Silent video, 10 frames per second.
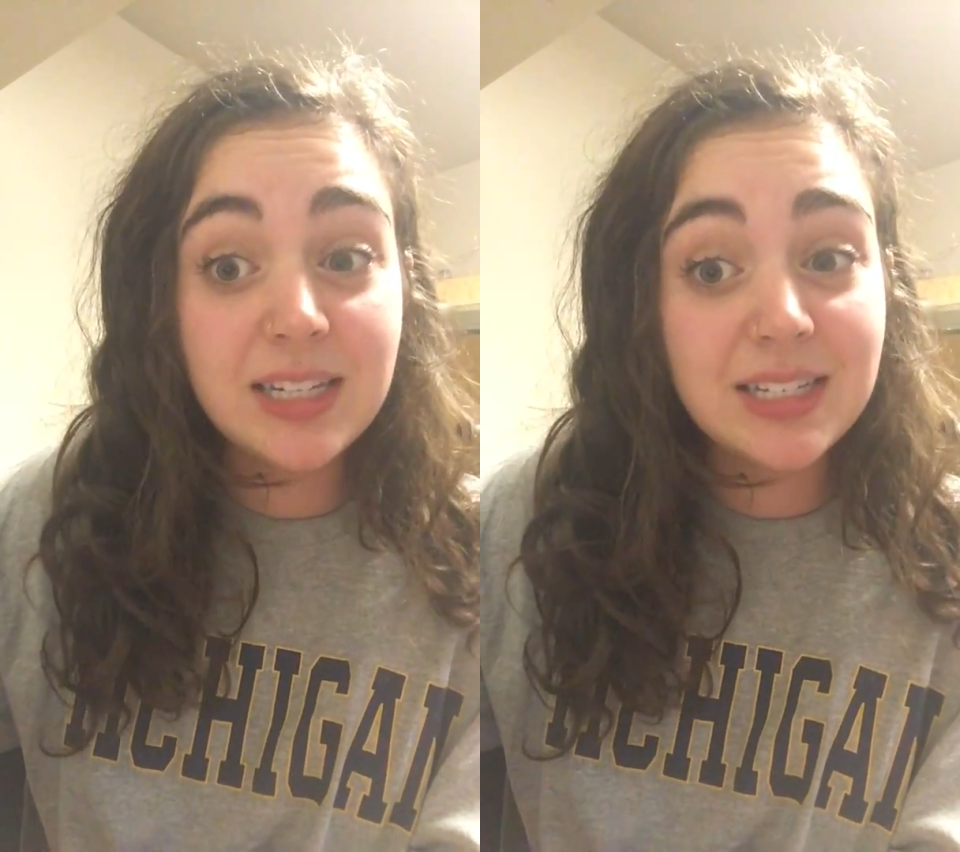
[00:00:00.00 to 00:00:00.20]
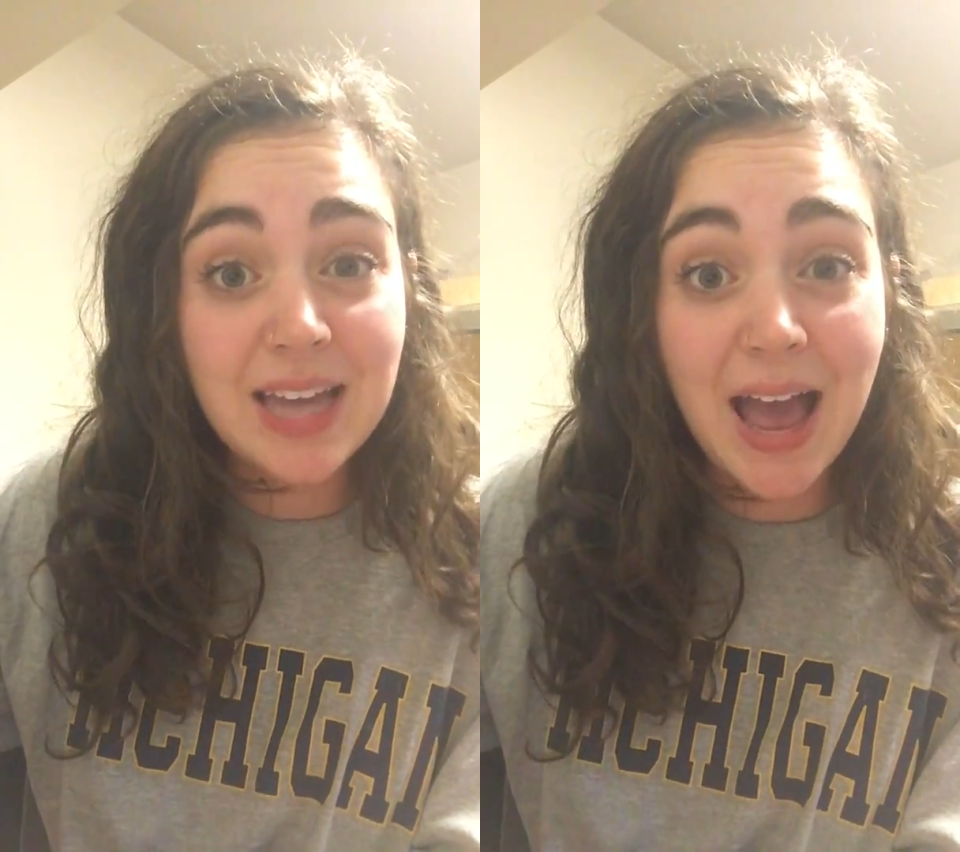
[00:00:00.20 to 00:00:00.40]

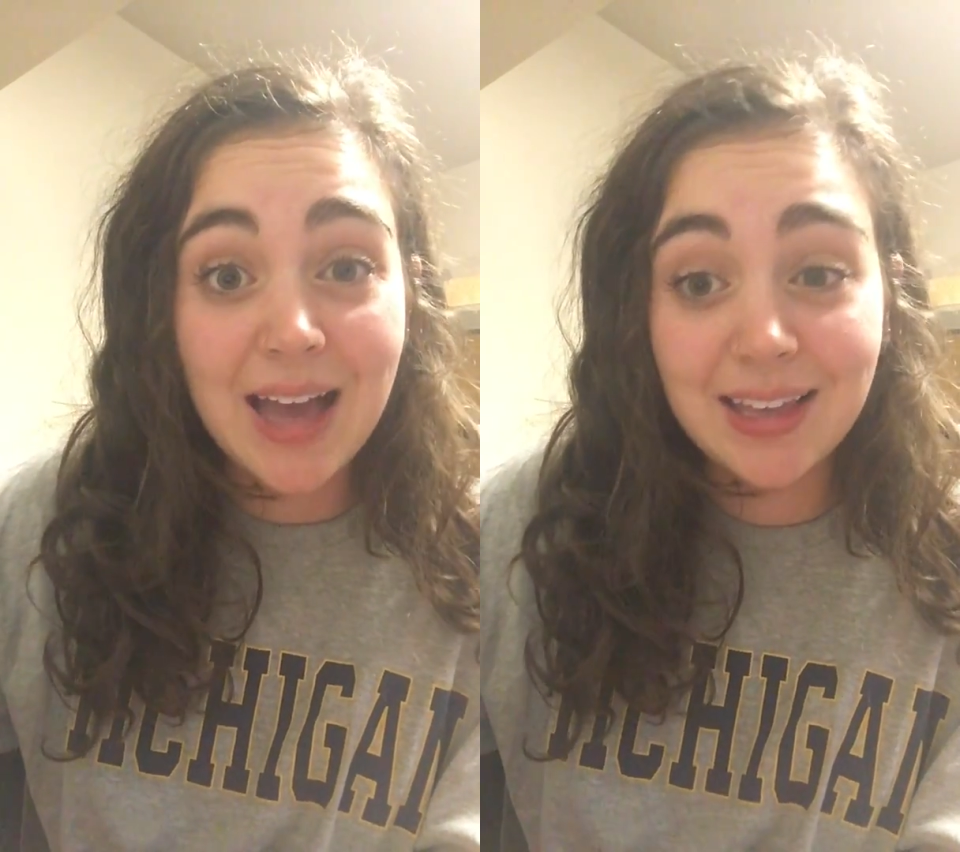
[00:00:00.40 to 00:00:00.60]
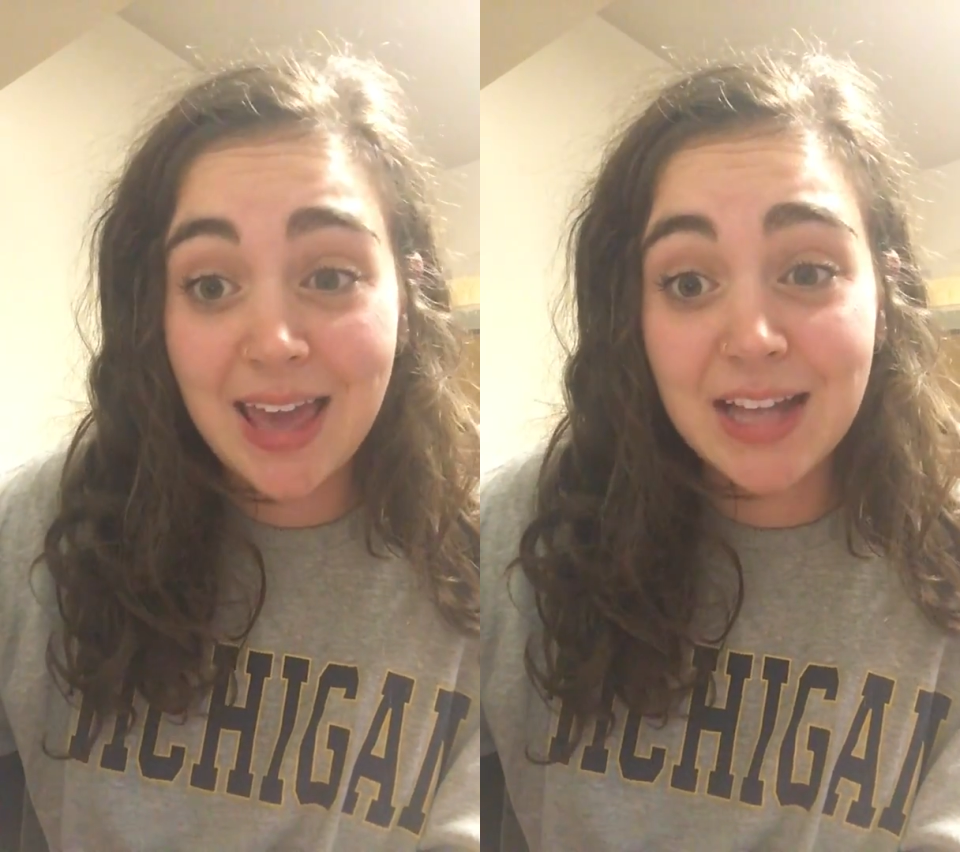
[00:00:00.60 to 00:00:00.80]
to
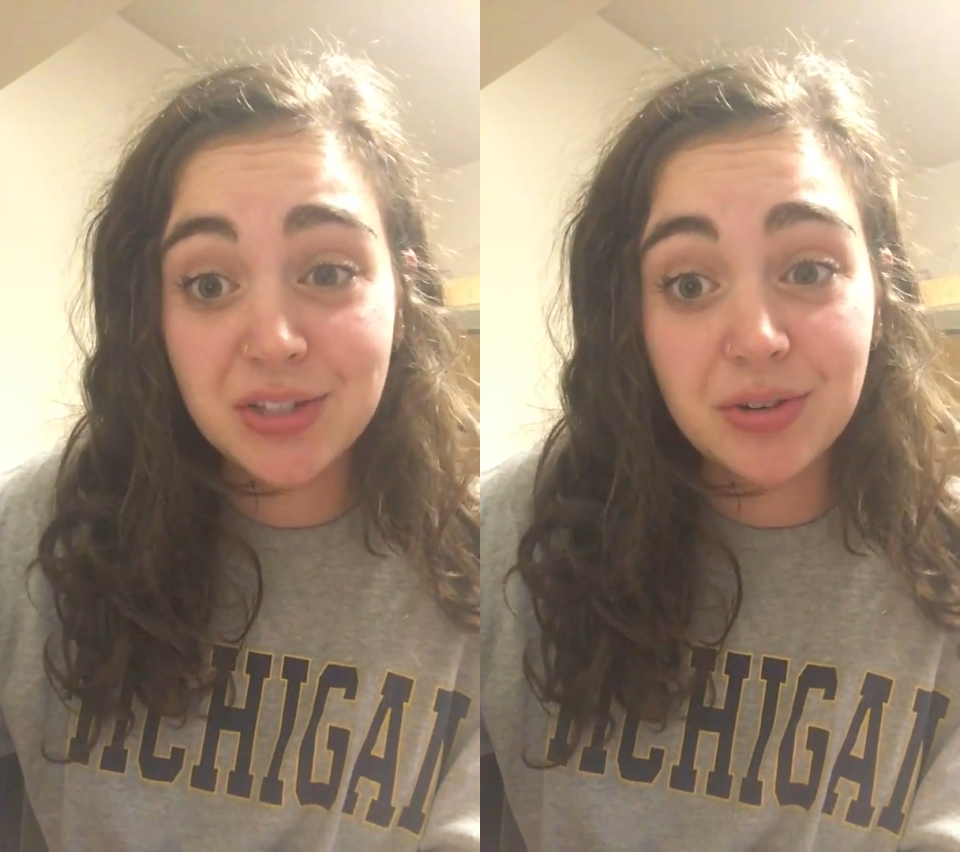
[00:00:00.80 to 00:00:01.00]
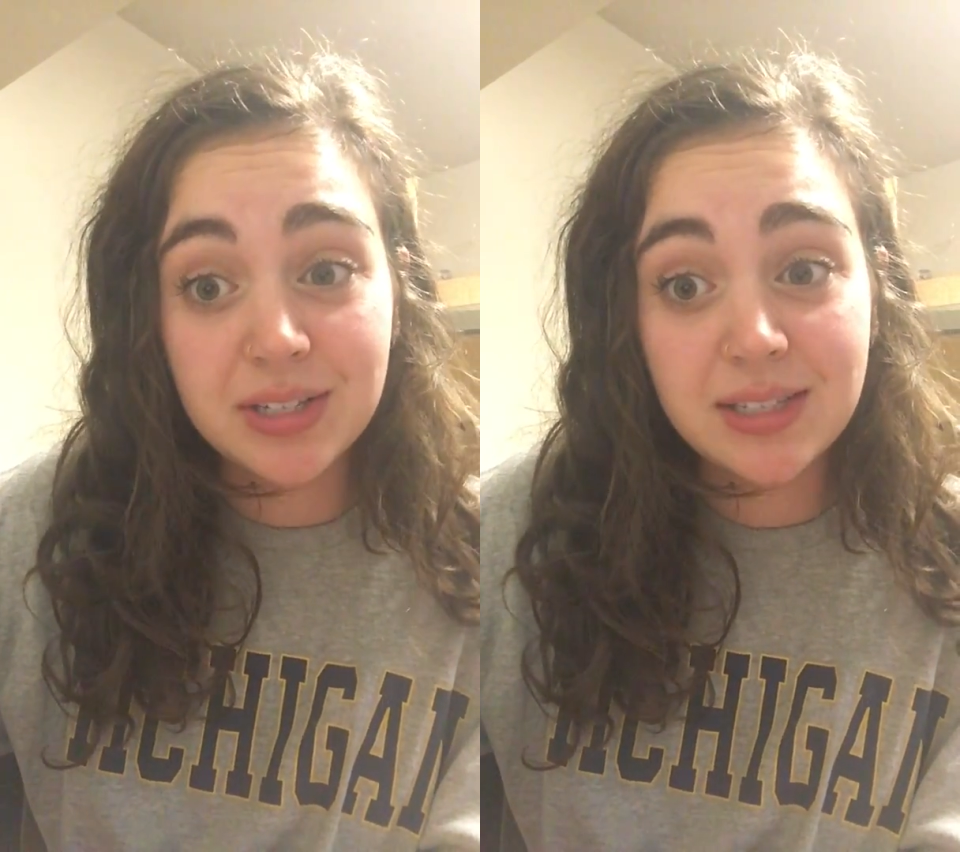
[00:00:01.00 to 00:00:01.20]
tag
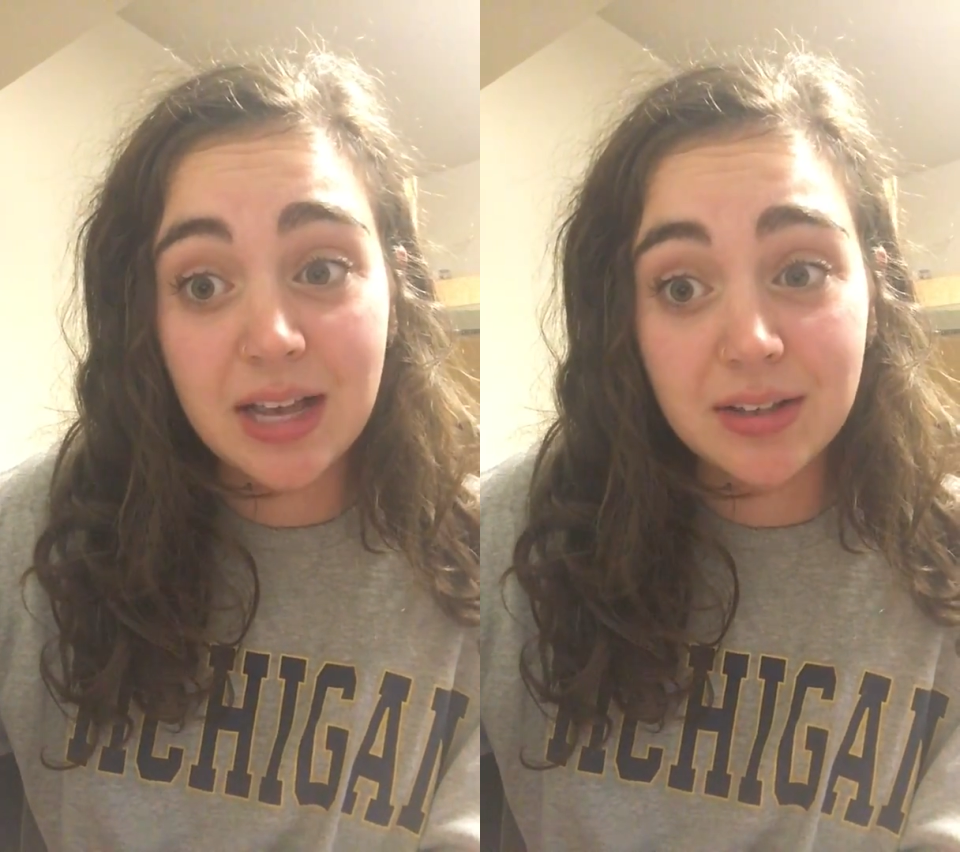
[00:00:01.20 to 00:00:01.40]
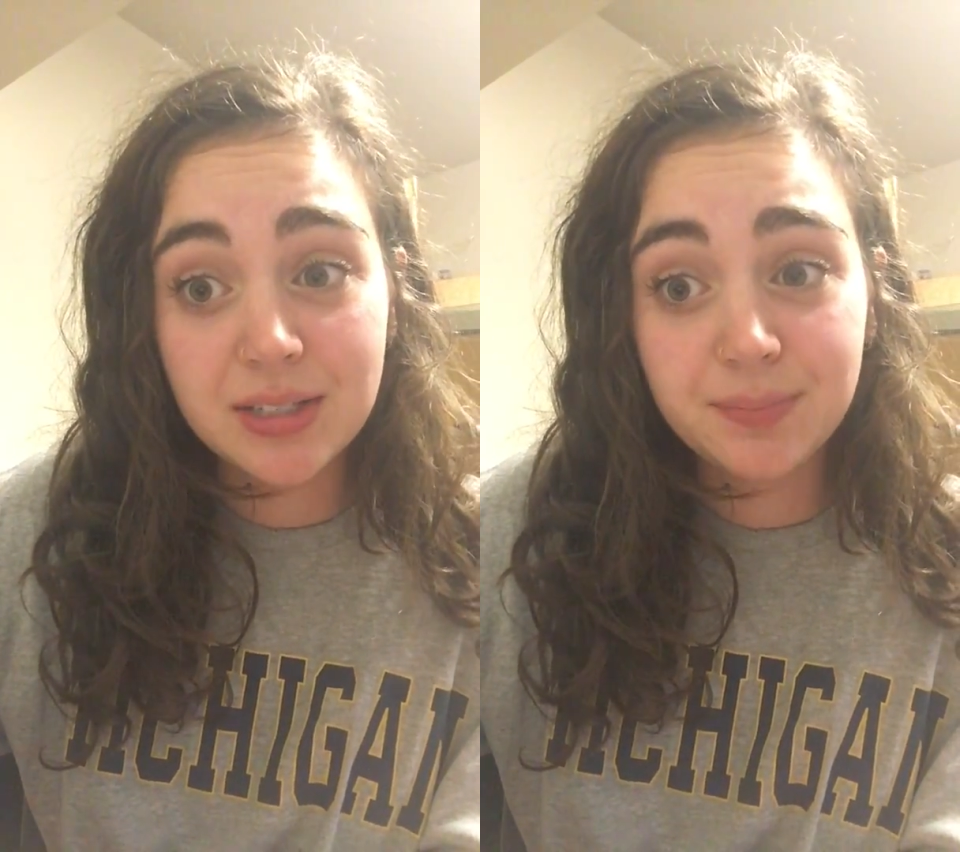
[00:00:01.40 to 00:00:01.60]
cancerous
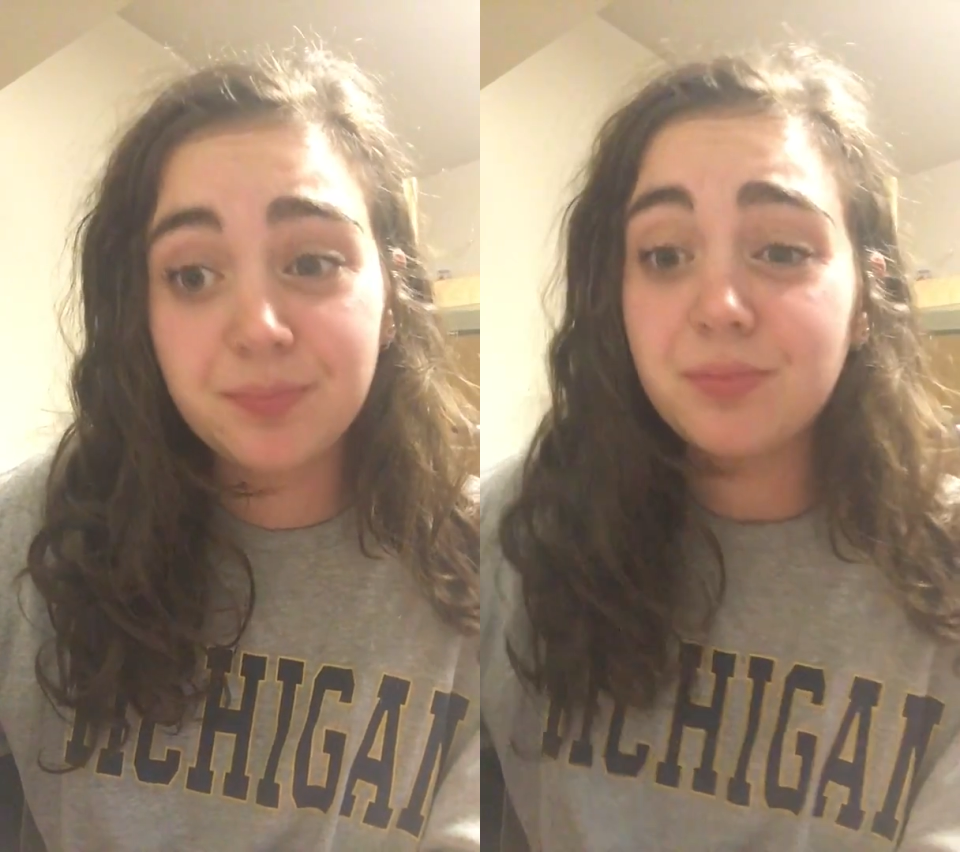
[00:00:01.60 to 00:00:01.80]
cells.